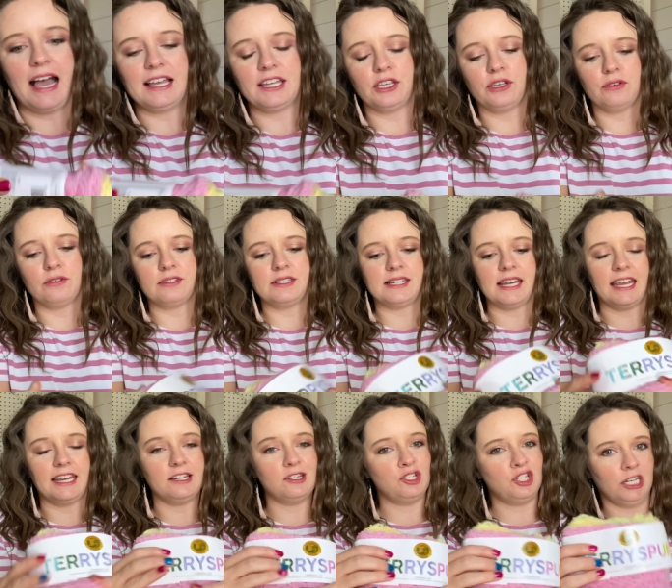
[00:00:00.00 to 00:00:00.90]
used
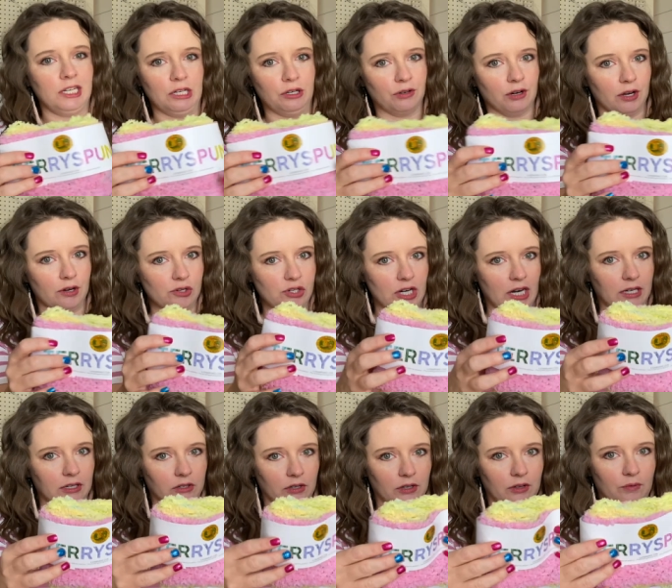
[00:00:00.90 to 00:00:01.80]
a G crochet
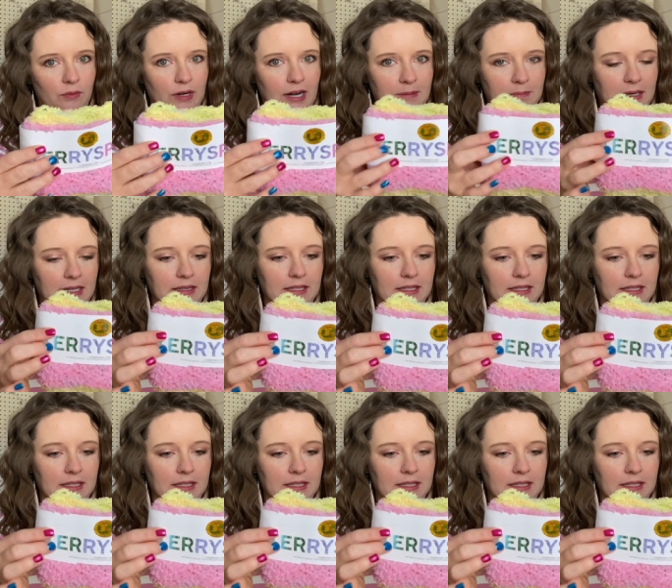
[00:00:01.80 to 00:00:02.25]
hook when I made